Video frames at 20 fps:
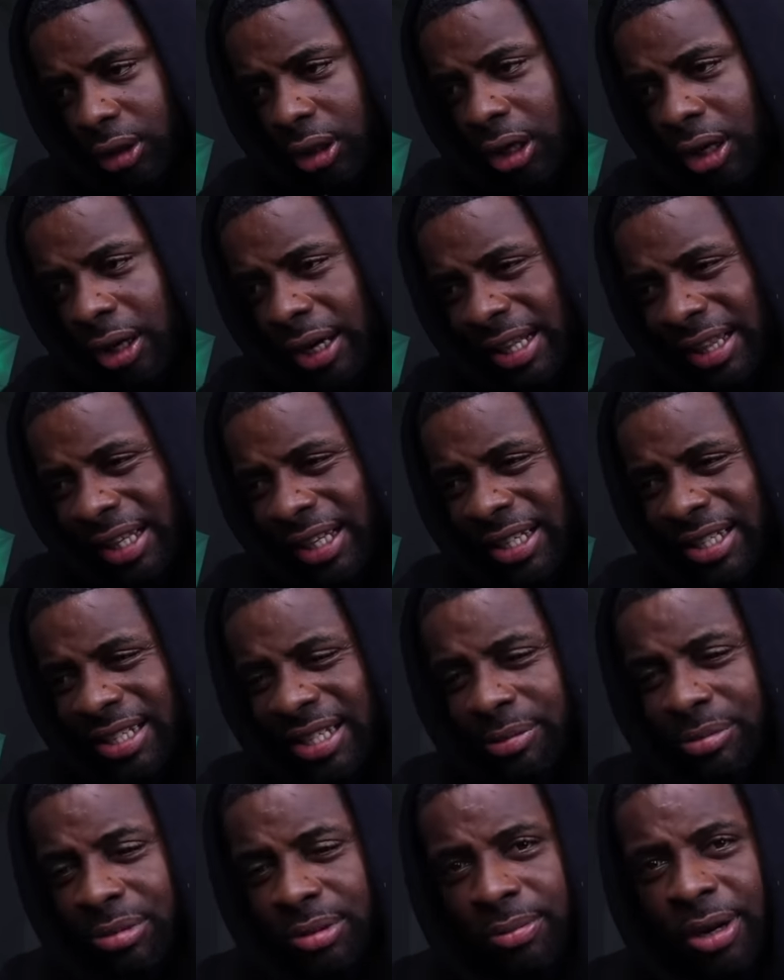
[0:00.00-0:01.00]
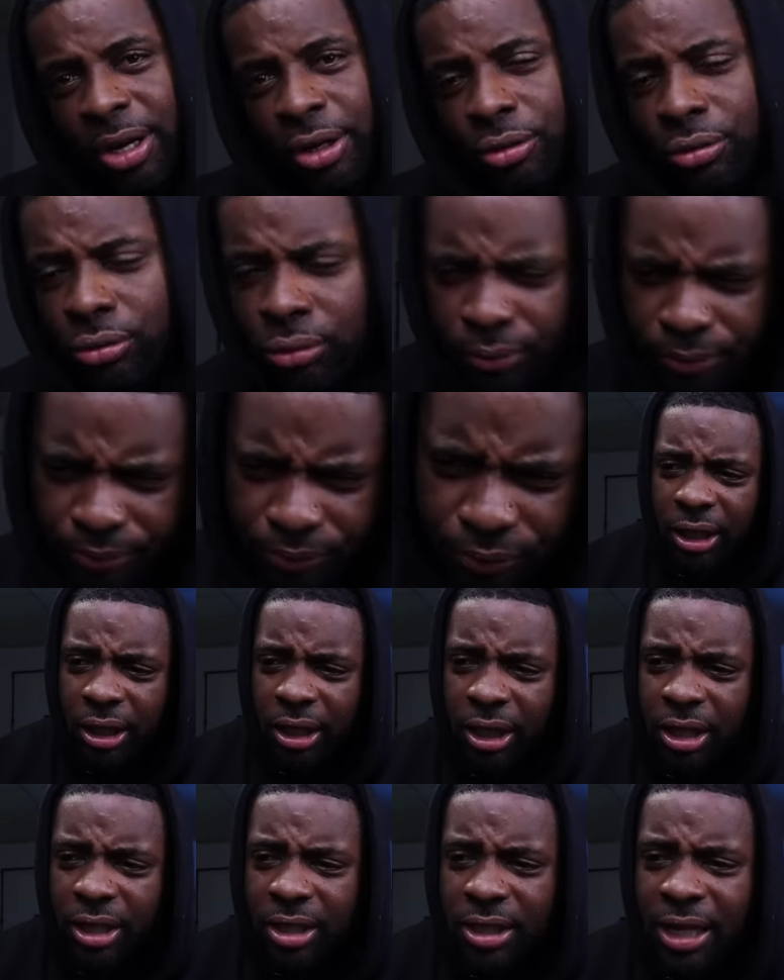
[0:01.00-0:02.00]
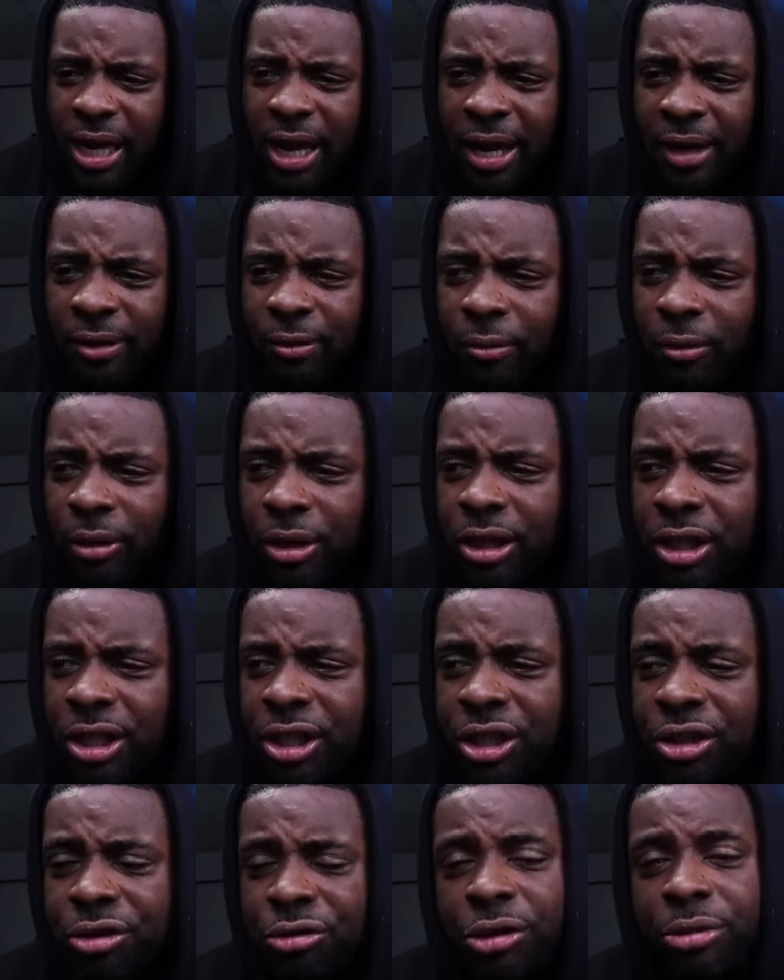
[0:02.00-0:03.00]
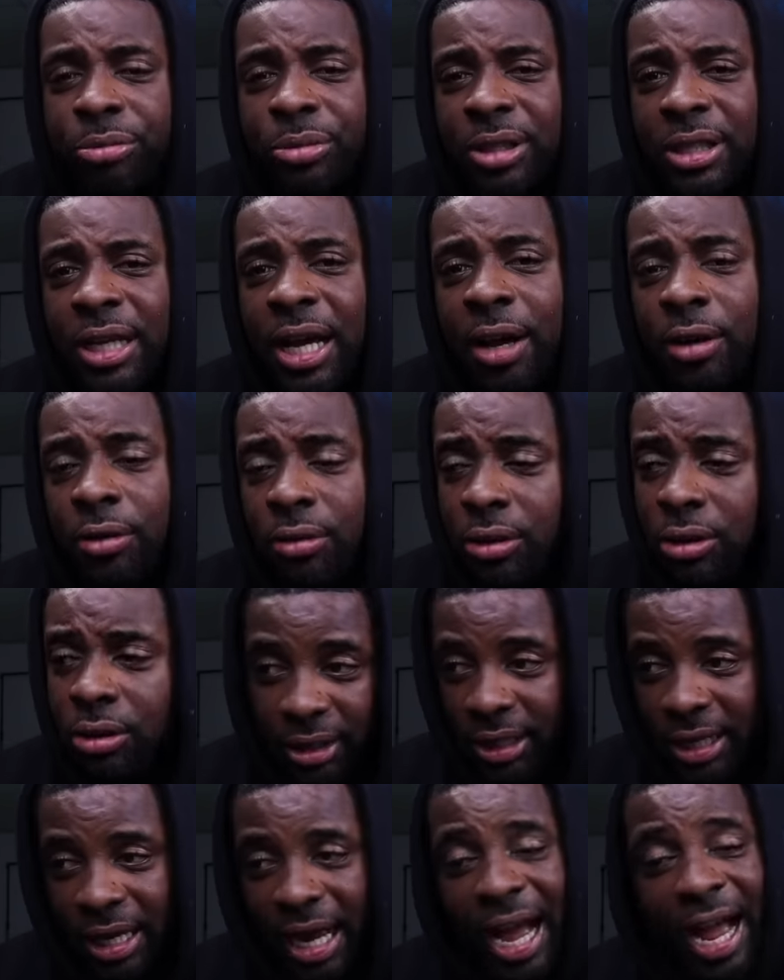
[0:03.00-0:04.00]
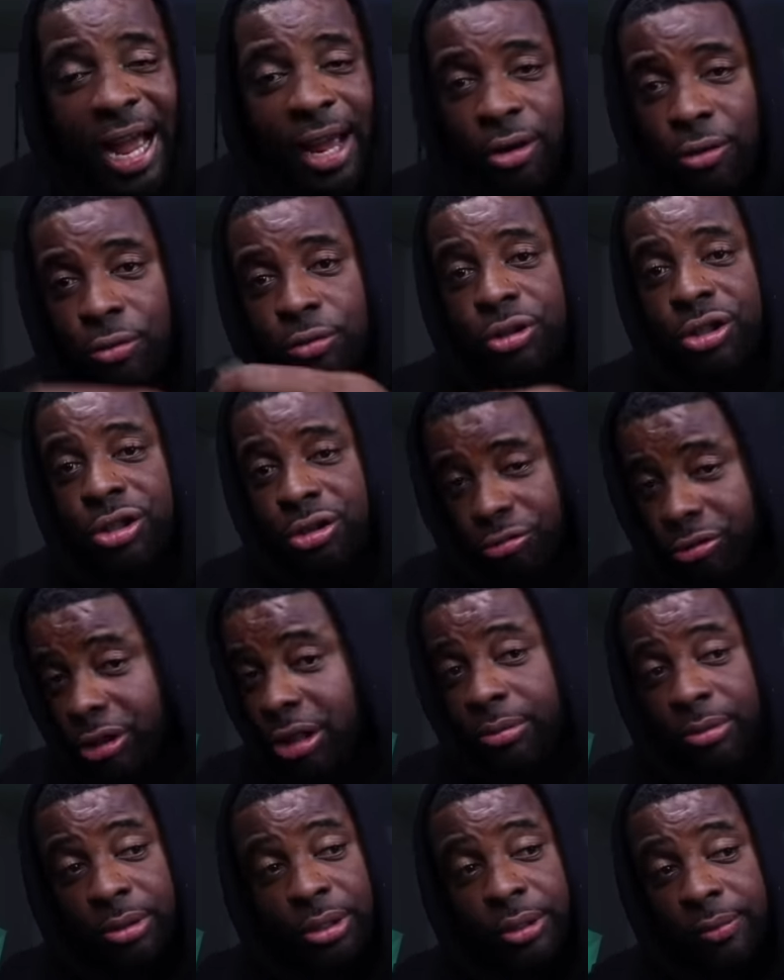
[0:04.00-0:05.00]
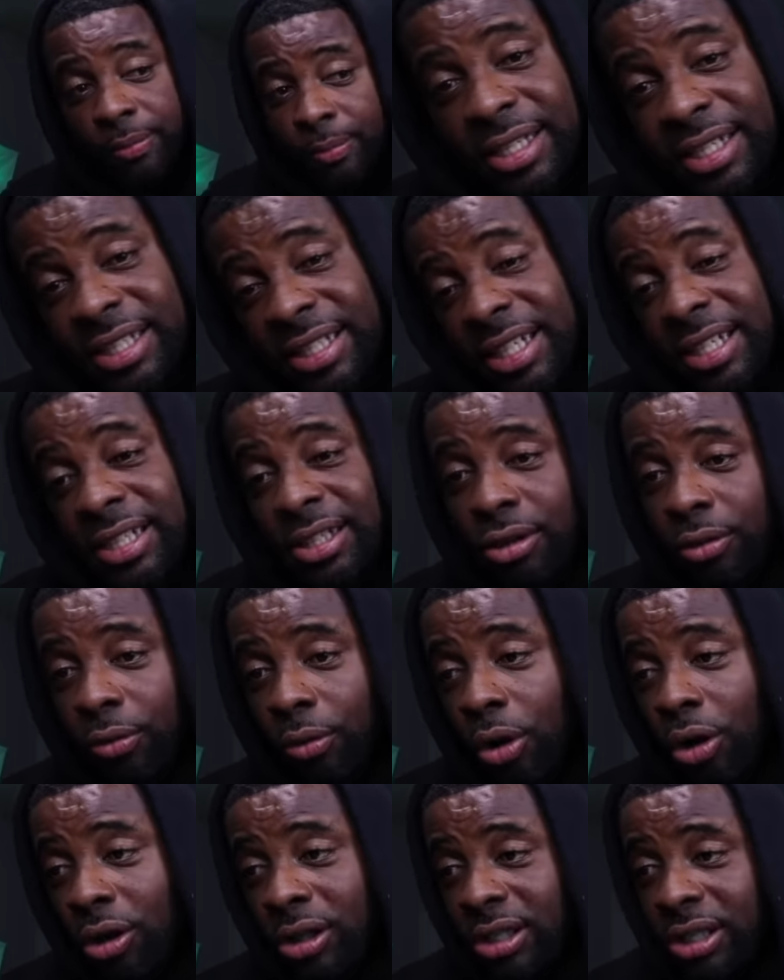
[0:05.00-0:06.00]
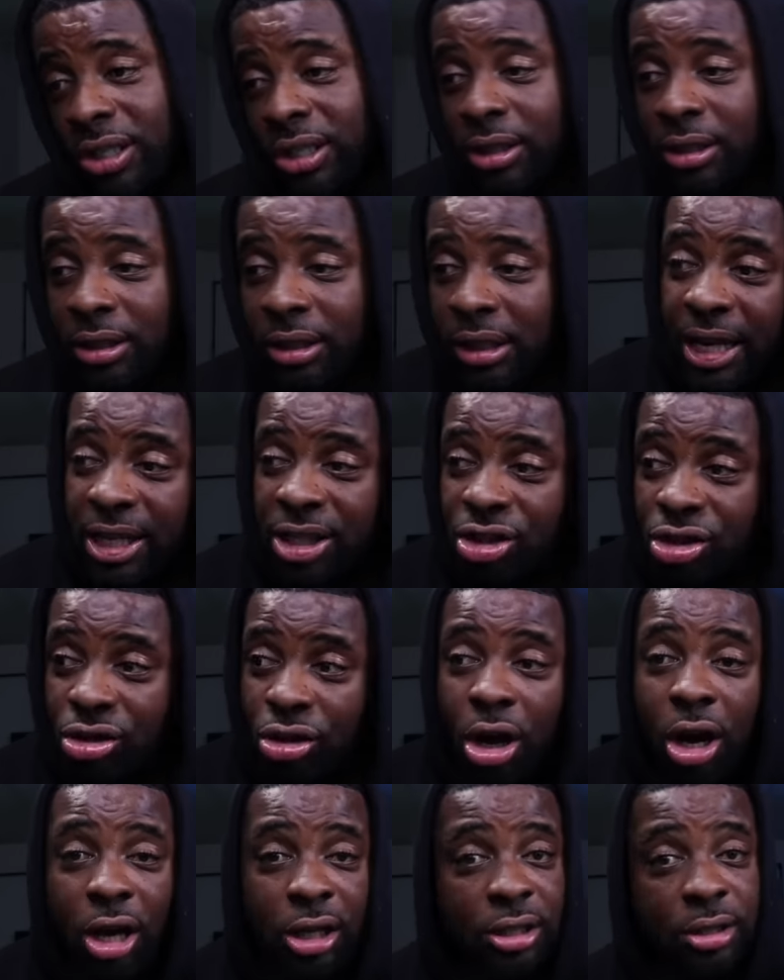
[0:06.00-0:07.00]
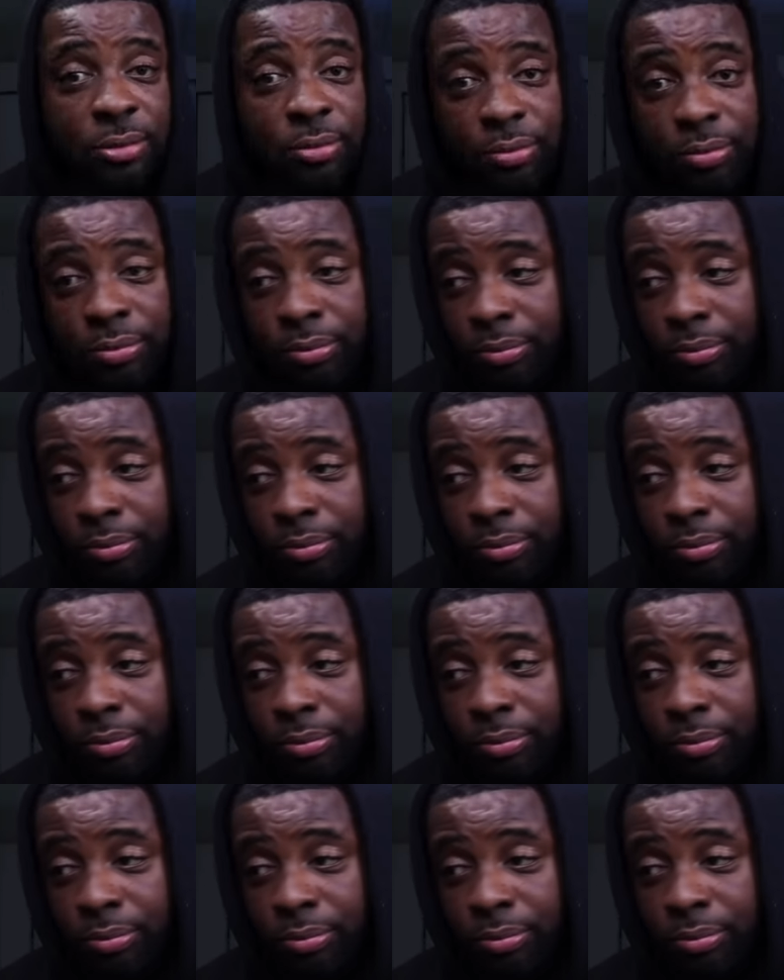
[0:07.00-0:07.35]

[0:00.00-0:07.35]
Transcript: I think his name is Michael. He's at one of these streamers' house. The guy who's streaming, his sister walks in and starts